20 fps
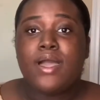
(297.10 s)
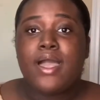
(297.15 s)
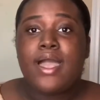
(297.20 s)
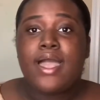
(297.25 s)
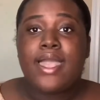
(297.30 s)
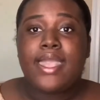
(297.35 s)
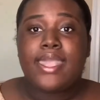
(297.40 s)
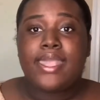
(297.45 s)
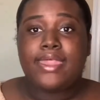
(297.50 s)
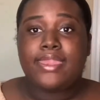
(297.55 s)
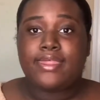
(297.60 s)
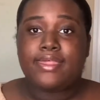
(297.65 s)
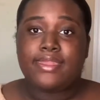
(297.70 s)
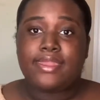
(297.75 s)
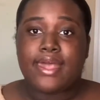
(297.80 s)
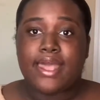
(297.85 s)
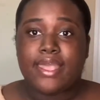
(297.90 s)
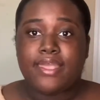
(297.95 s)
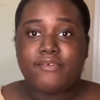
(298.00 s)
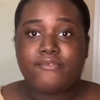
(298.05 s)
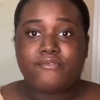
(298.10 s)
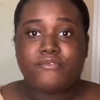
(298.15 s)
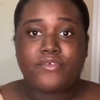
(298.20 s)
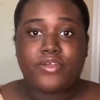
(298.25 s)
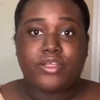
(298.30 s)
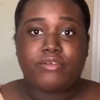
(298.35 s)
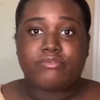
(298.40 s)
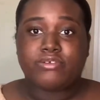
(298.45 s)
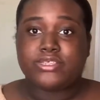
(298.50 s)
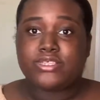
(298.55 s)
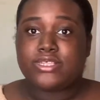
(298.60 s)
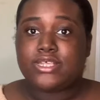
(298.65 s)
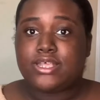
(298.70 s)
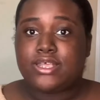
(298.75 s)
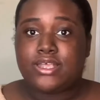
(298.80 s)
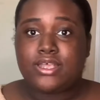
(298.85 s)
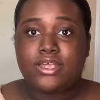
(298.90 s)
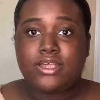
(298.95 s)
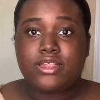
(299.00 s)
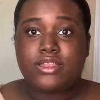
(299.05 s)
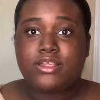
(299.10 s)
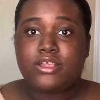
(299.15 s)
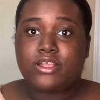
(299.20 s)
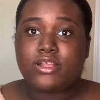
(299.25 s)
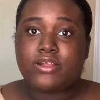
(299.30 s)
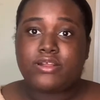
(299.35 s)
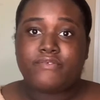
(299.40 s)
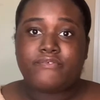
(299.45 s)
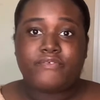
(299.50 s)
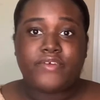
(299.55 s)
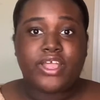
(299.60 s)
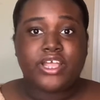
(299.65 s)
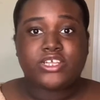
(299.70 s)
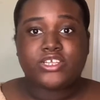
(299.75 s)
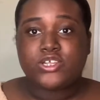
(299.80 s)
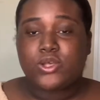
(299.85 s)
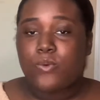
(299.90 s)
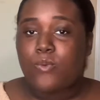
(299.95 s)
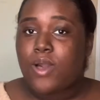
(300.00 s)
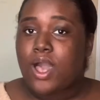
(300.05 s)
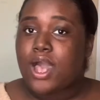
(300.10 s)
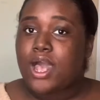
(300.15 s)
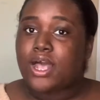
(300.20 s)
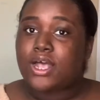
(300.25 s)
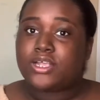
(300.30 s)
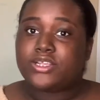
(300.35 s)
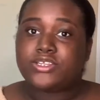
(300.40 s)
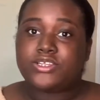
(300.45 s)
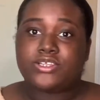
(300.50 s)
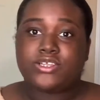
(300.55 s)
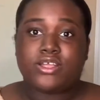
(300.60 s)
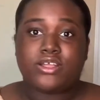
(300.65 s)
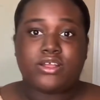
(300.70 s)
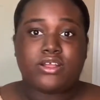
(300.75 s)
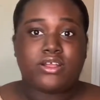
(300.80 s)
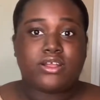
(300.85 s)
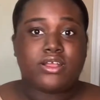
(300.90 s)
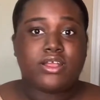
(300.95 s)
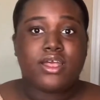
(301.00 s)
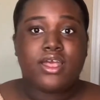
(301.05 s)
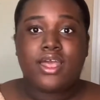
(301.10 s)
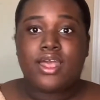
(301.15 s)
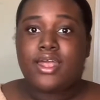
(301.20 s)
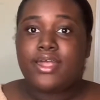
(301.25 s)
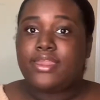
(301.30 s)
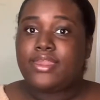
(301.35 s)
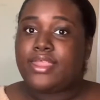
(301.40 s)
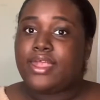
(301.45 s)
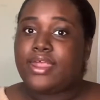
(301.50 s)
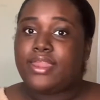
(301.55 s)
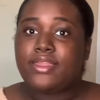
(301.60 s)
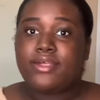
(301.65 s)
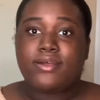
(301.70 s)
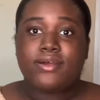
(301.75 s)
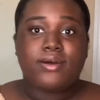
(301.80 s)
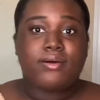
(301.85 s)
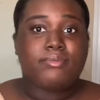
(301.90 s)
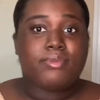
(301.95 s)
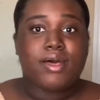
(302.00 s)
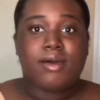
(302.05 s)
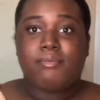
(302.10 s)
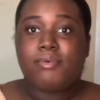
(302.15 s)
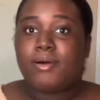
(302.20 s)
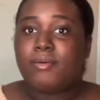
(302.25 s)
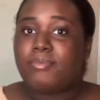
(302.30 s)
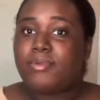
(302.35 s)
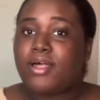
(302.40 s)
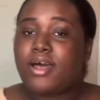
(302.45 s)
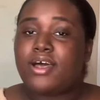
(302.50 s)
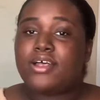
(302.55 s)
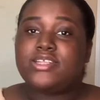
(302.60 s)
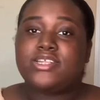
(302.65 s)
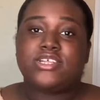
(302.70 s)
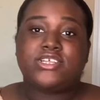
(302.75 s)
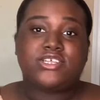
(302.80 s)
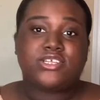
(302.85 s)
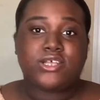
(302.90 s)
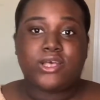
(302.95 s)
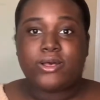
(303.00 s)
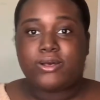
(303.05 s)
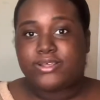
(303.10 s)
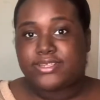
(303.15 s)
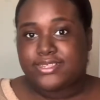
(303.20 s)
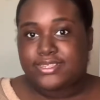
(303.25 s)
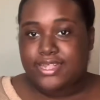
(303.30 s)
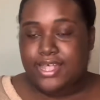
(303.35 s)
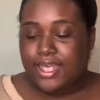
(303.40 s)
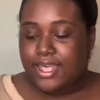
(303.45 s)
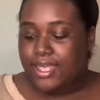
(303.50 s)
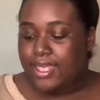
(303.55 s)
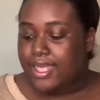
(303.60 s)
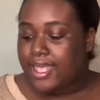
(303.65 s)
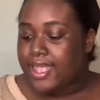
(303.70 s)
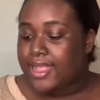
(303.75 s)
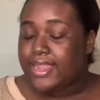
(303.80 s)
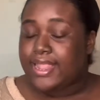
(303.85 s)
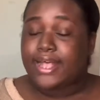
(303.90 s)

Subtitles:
in the night for your routine, your facial wash, your dinner, blah blah blah. Just show us that. That's